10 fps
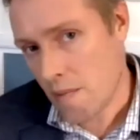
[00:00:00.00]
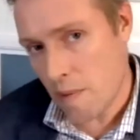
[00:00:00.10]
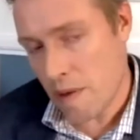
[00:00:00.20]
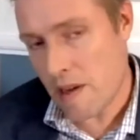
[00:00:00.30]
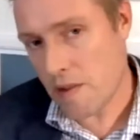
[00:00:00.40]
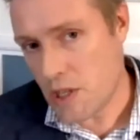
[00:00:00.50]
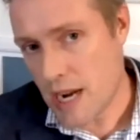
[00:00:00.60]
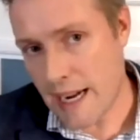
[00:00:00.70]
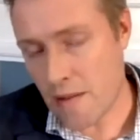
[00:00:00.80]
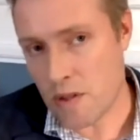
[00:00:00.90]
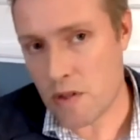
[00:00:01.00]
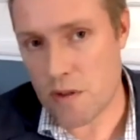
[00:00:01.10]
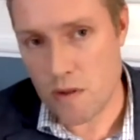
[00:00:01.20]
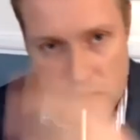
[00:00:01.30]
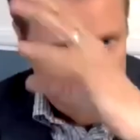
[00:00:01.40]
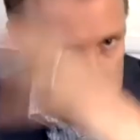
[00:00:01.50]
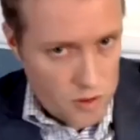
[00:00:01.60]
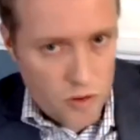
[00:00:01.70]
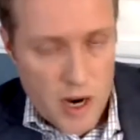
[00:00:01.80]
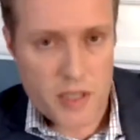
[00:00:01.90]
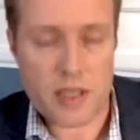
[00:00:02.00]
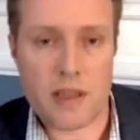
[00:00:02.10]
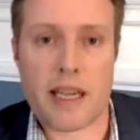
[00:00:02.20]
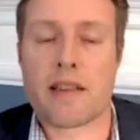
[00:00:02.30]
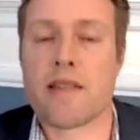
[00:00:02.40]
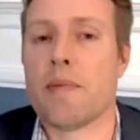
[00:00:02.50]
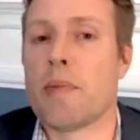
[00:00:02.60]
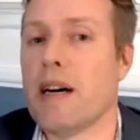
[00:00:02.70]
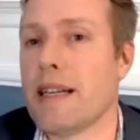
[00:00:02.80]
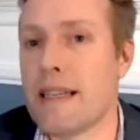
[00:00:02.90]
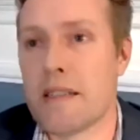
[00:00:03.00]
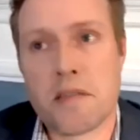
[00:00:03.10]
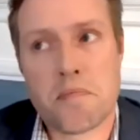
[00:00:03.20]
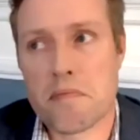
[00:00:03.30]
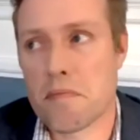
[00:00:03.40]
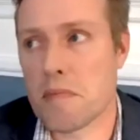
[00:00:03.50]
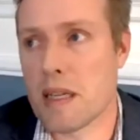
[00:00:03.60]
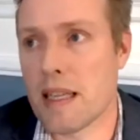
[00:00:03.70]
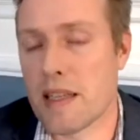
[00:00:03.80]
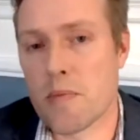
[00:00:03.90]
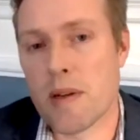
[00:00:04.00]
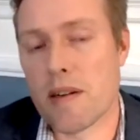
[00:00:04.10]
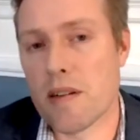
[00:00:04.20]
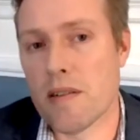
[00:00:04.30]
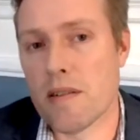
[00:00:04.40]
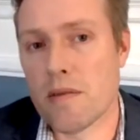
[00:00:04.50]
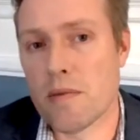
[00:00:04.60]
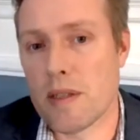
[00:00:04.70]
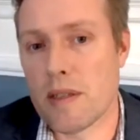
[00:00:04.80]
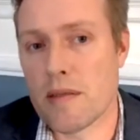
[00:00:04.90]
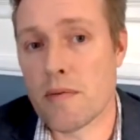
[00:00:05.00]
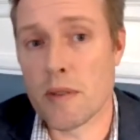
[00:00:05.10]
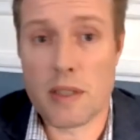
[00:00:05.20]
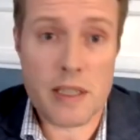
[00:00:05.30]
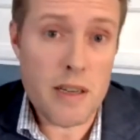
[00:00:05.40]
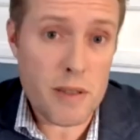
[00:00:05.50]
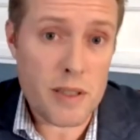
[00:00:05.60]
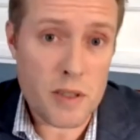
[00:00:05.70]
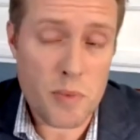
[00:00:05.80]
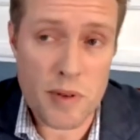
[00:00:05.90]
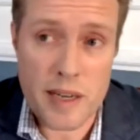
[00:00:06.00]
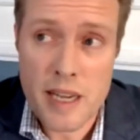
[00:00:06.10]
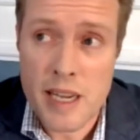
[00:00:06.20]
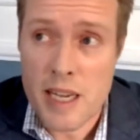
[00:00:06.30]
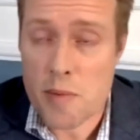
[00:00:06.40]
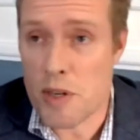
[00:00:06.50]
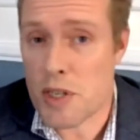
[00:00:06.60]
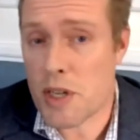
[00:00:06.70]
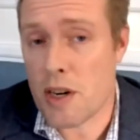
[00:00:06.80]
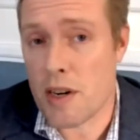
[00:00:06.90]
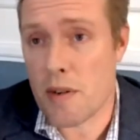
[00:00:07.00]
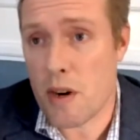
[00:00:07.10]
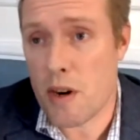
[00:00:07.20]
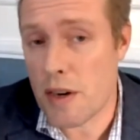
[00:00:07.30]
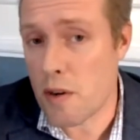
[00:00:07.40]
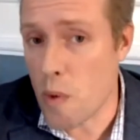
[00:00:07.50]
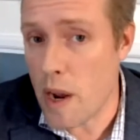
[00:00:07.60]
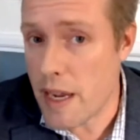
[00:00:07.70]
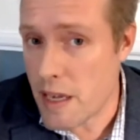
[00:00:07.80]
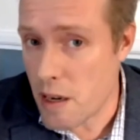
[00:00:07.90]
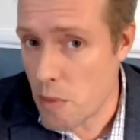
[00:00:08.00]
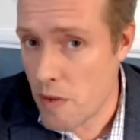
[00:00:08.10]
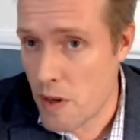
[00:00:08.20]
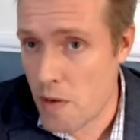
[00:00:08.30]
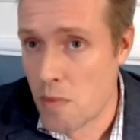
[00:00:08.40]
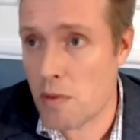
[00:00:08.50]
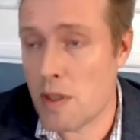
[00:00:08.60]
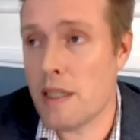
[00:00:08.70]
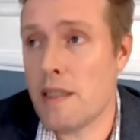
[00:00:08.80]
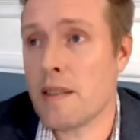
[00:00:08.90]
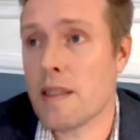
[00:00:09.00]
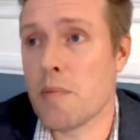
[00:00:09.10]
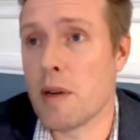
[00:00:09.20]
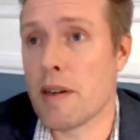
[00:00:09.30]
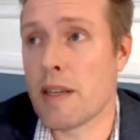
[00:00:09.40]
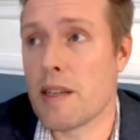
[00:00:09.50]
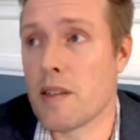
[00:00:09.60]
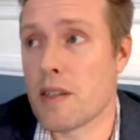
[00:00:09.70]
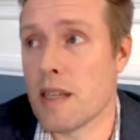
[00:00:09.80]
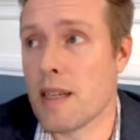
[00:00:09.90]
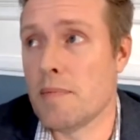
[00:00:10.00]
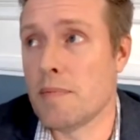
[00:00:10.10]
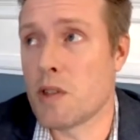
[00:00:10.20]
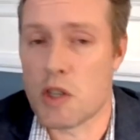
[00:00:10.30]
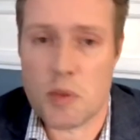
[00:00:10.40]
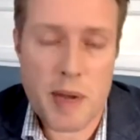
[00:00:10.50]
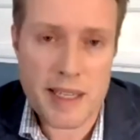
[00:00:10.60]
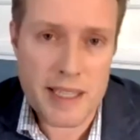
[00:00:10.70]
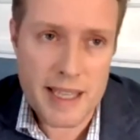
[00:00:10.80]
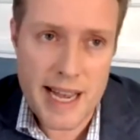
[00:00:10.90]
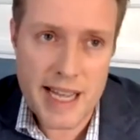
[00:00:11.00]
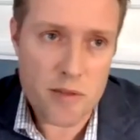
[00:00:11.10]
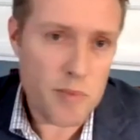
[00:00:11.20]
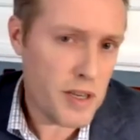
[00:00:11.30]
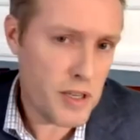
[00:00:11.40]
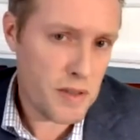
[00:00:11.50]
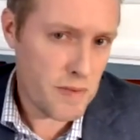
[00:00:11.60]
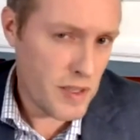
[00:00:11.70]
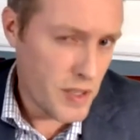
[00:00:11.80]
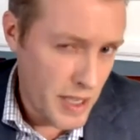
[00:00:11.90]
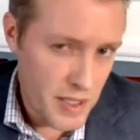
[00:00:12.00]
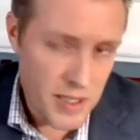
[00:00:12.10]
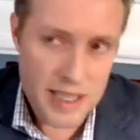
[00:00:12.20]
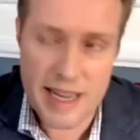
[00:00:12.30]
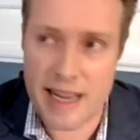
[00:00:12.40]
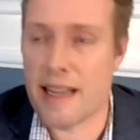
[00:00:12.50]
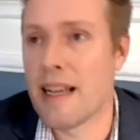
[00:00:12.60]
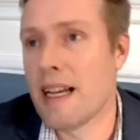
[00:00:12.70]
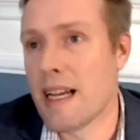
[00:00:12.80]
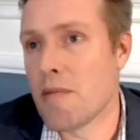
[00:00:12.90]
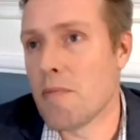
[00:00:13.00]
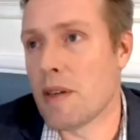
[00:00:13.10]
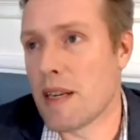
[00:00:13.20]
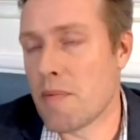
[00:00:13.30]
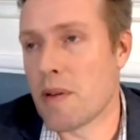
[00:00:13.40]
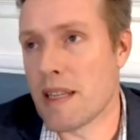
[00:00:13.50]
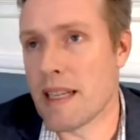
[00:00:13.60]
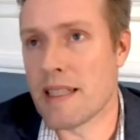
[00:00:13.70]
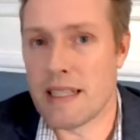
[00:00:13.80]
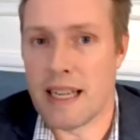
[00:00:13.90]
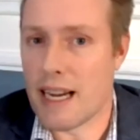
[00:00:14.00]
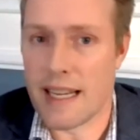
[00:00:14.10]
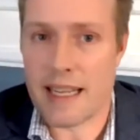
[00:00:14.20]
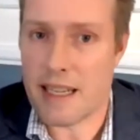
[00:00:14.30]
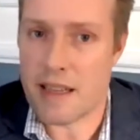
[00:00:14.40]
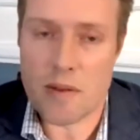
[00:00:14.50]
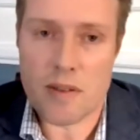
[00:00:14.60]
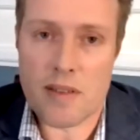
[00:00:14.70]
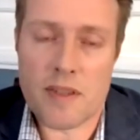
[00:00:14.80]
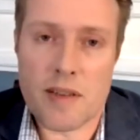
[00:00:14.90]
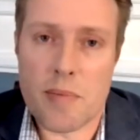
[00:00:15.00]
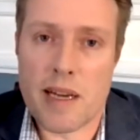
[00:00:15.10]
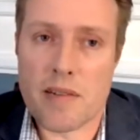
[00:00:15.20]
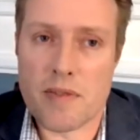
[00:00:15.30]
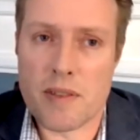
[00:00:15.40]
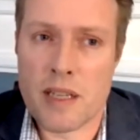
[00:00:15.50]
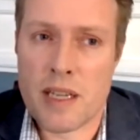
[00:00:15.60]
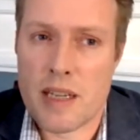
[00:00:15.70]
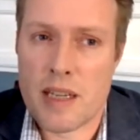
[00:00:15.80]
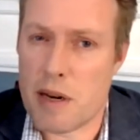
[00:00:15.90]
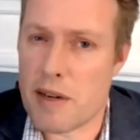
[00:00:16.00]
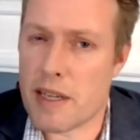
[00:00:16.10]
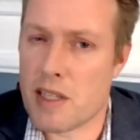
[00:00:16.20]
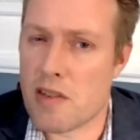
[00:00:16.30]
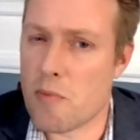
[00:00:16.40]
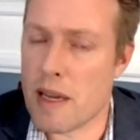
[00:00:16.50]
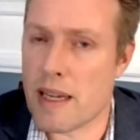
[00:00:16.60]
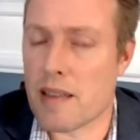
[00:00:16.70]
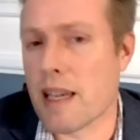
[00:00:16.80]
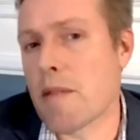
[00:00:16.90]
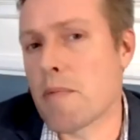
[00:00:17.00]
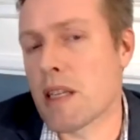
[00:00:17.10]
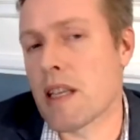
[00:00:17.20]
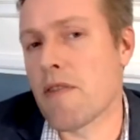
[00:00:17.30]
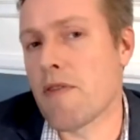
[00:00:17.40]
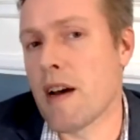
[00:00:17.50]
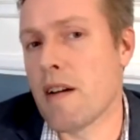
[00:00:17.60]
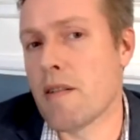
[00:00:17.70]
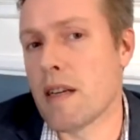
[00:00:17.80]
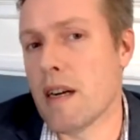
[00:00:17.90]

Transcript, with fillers: probably another jacket was thrown across the length of the bodies. And that's about all we really know at this point. British carted, carted away a number of their wounded. Americans um, suspected that. The British discussed that. But anybody that did die, they were left on the battlefield. Americans even made claims that they found